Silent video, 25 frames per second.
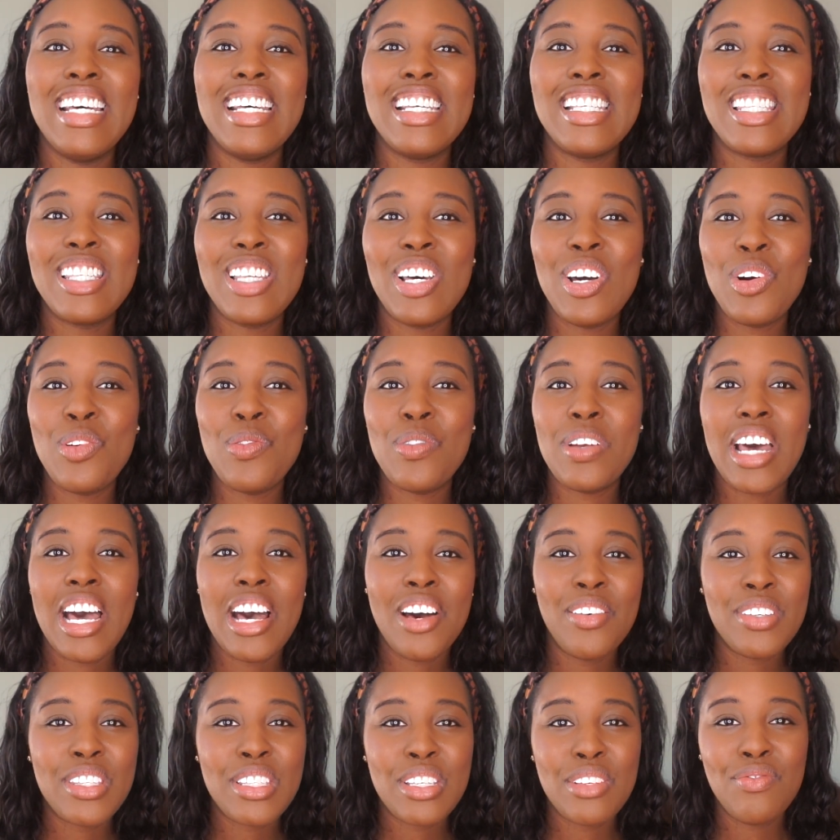So when
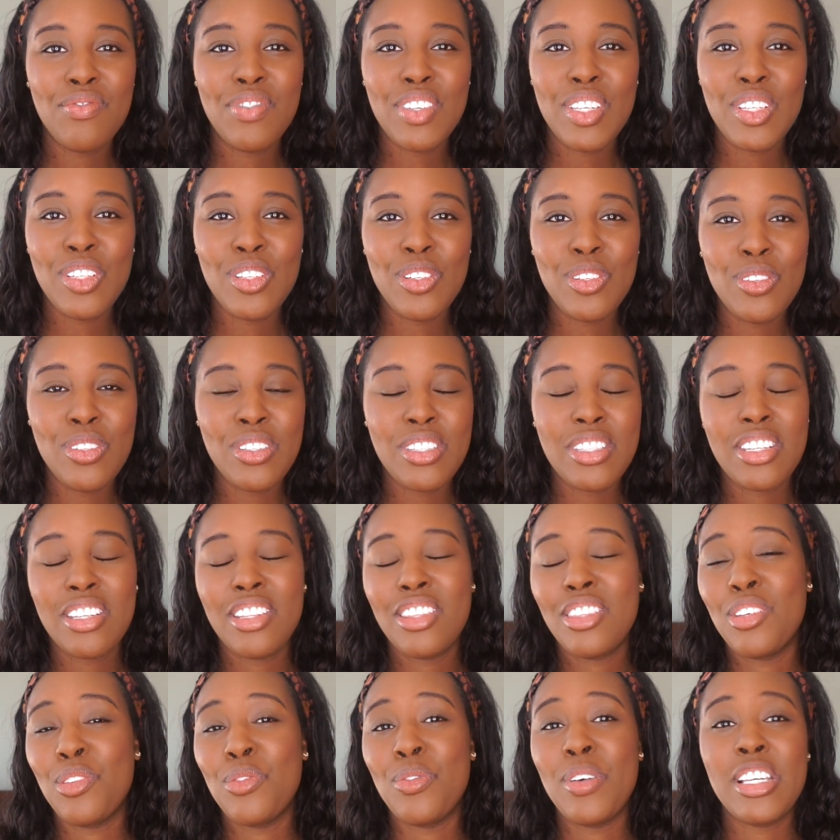I was confused,
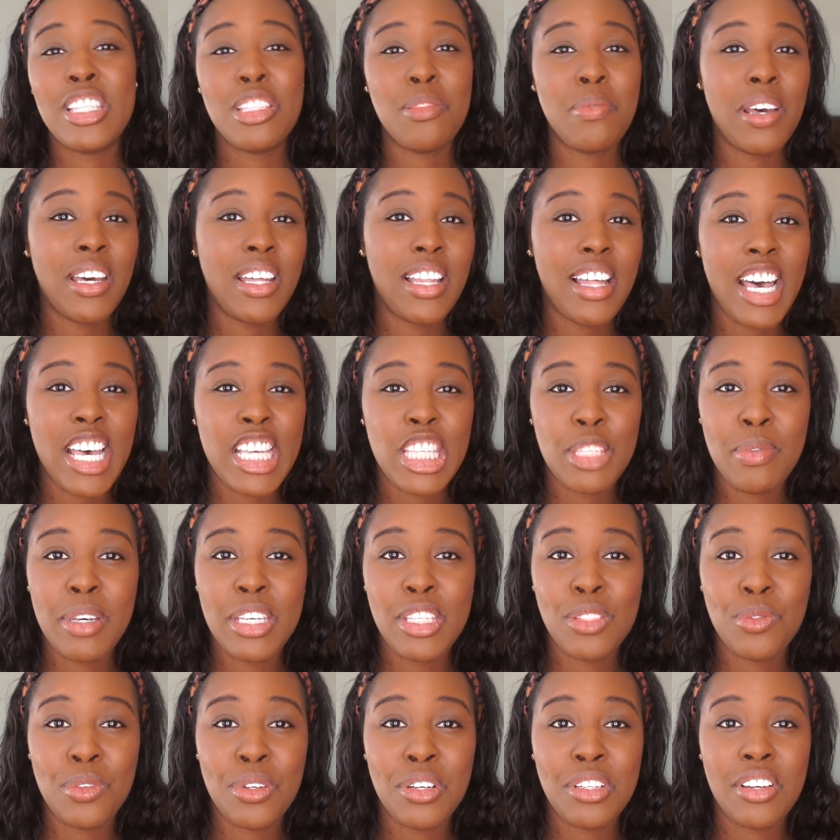the rest of my
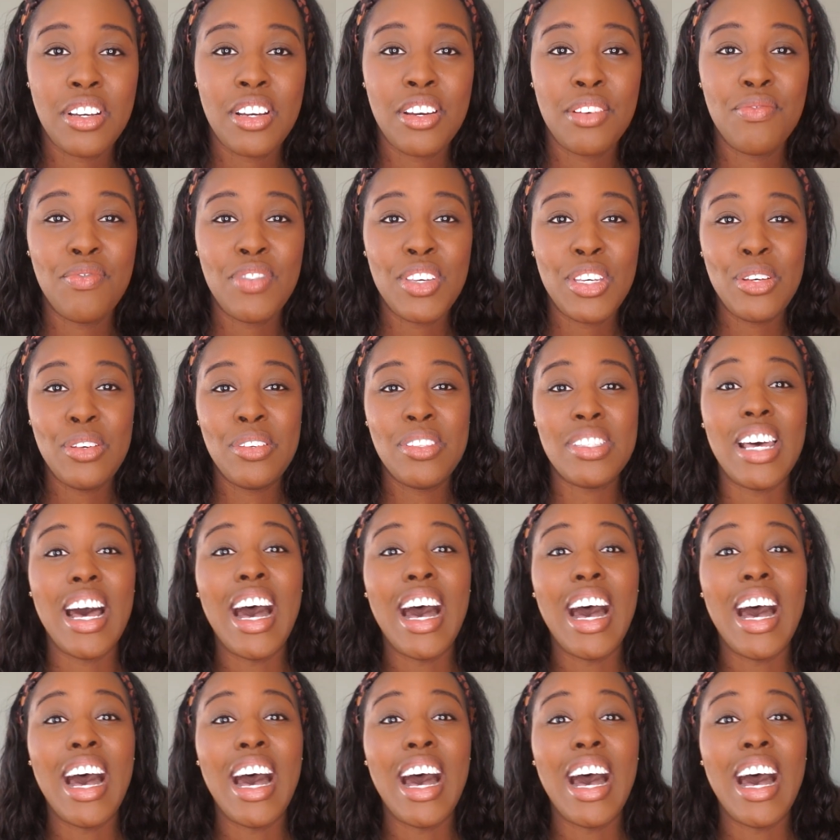classmates were confused,